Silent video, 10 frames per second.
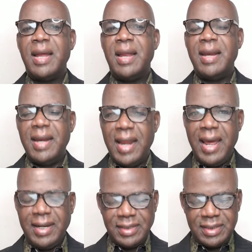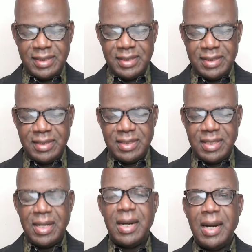Next,
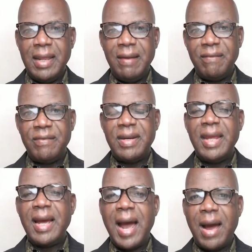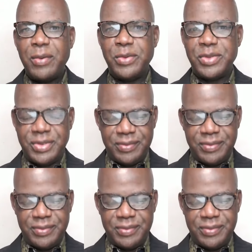leave the house.